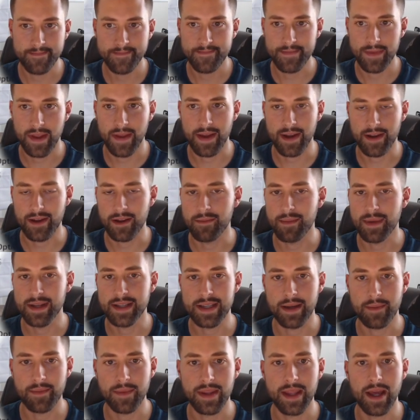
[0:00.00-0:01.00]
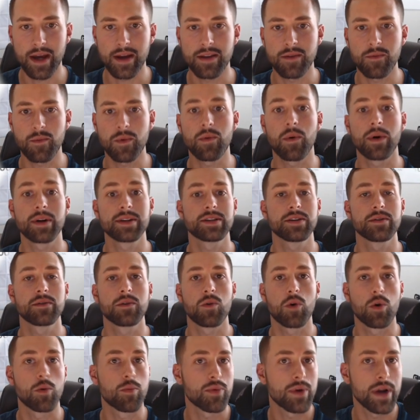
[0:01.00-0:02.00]
Now that could be something that we want to
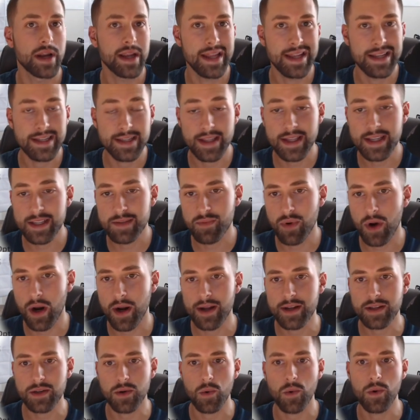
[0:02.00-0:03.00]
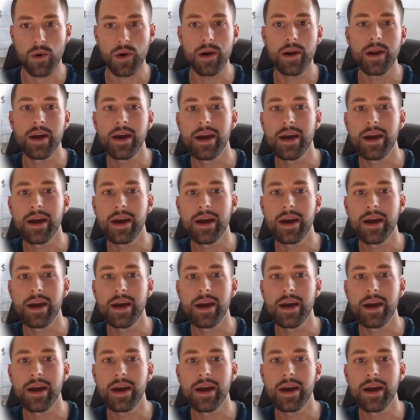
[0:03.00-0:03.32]
incorporate into this product, or